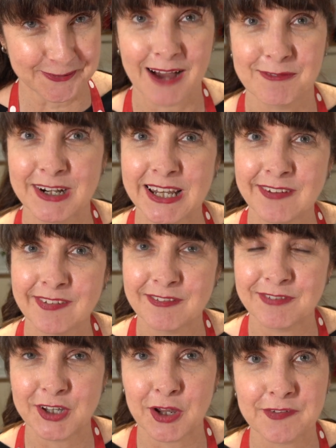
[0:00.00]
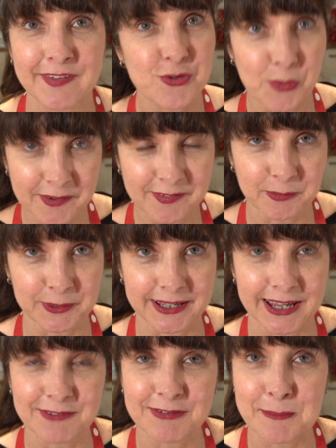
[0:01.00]
I'm releasing videos twice a week,
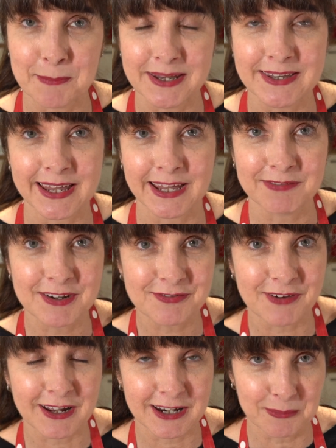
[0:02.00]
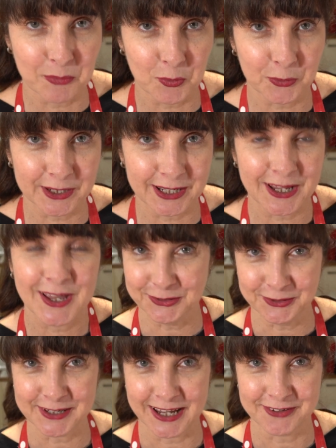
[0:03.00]
every Monday, every Friday morning,
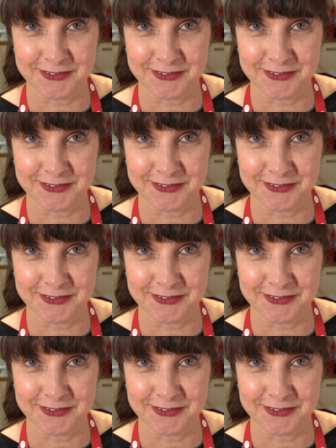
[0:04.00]
UK